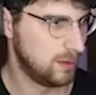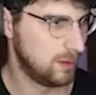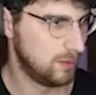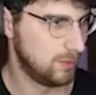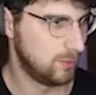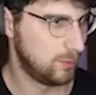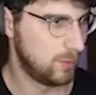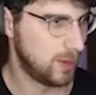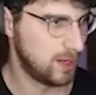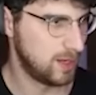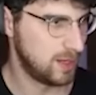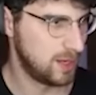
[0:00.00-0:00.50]

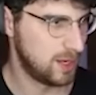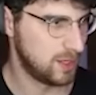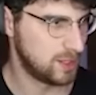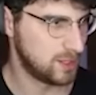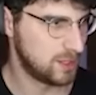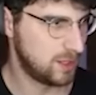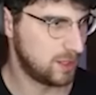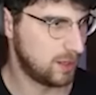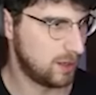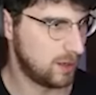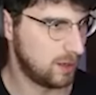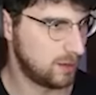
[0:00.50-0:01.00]

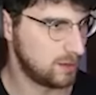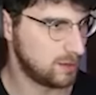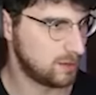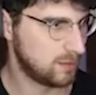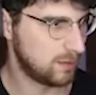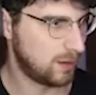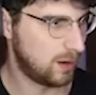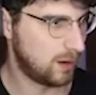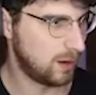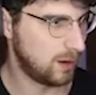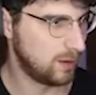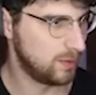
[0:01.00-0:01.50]
Radiations
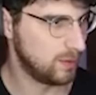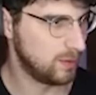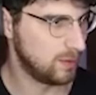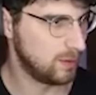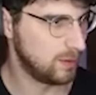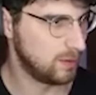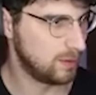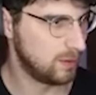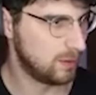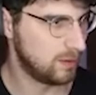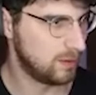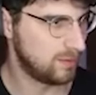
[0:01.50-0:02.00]
are the
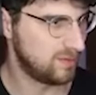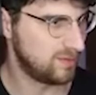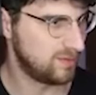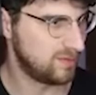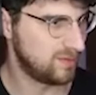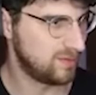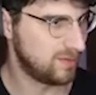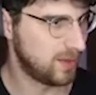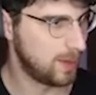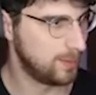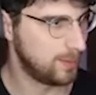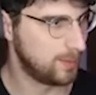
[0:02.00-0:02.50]
nerve
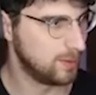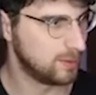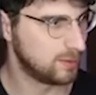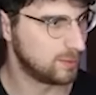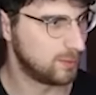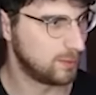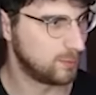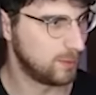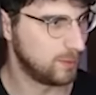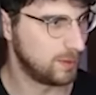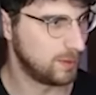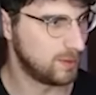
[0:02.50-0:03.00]
fibers
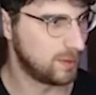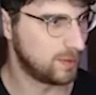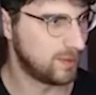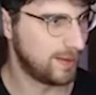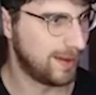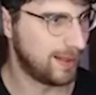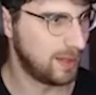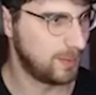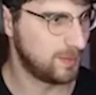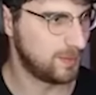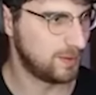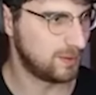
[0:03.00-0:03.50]
between the
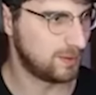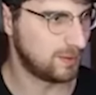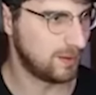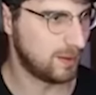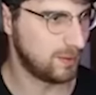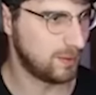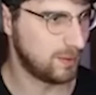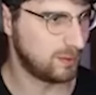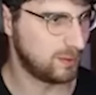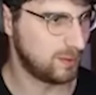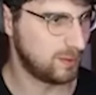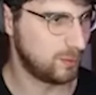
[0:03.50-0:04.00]
thalamus
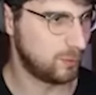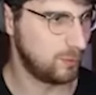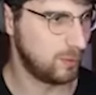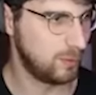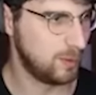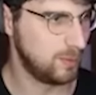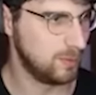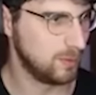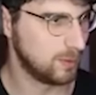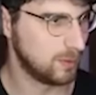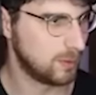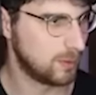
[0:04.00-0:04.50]
and the
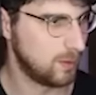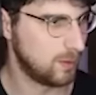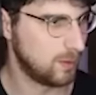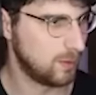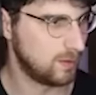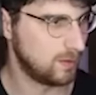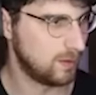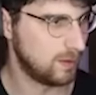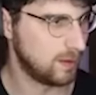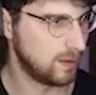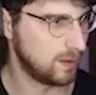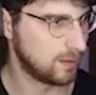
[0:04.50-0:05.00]
cerebral
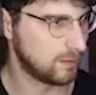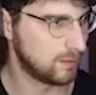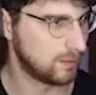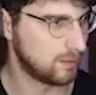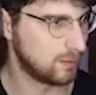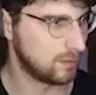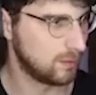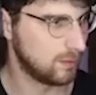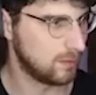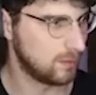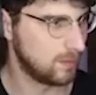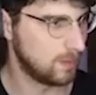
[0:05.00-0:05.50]

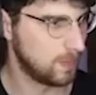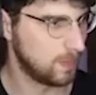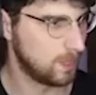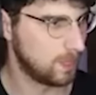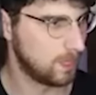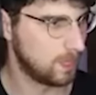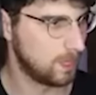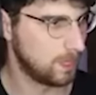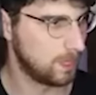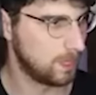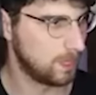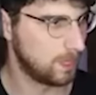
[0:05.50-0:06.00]
cortex.
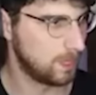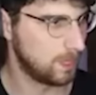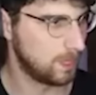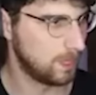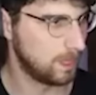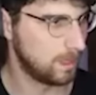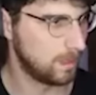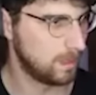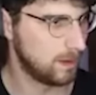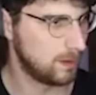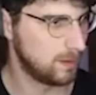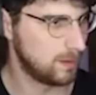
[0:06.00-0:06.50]

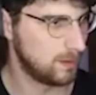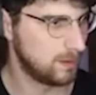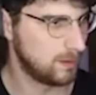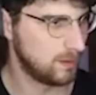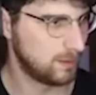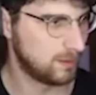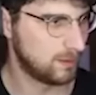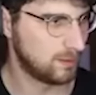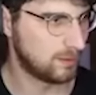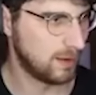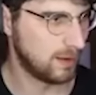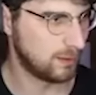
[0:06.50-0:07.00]

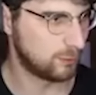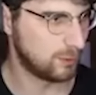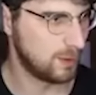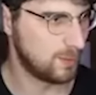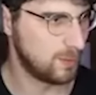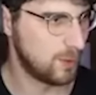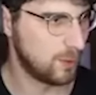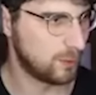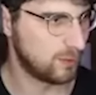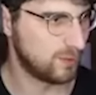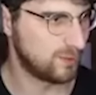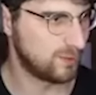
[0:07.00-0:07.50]
Sensory
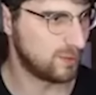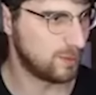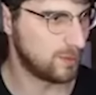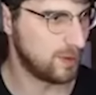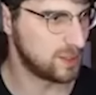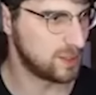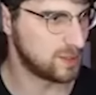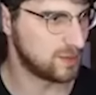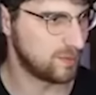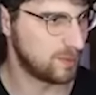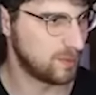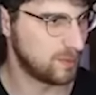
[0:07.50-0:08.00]
motor
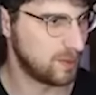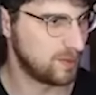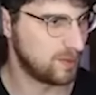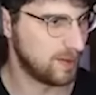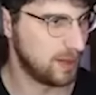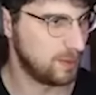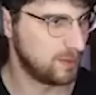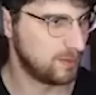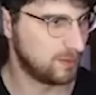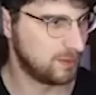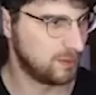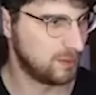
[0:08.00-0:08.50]
information from the
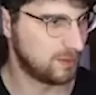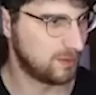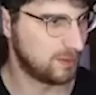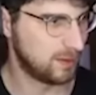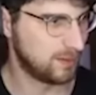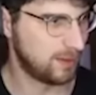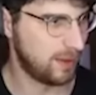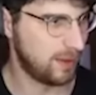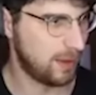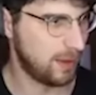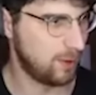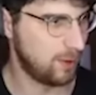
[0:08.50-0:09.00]
thalamus to
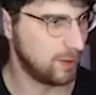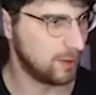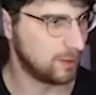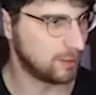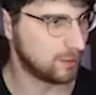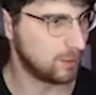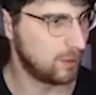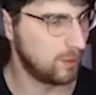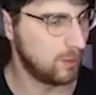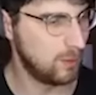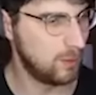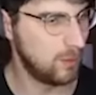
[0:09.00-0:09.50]
distinct
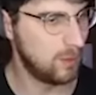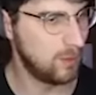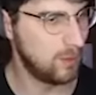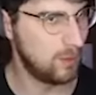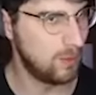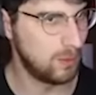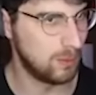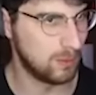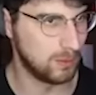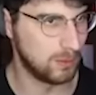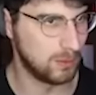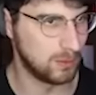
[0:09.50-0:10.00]
areas.
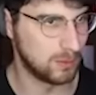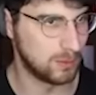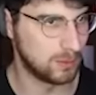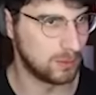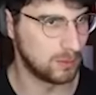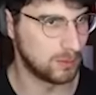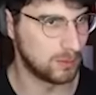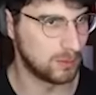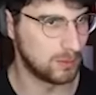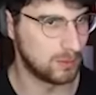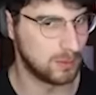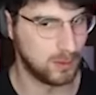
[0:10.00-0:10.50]
Oh,
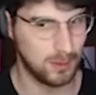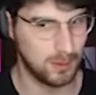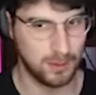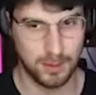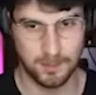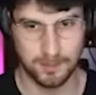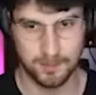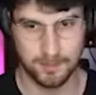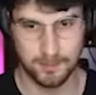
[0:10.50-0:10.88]
okay.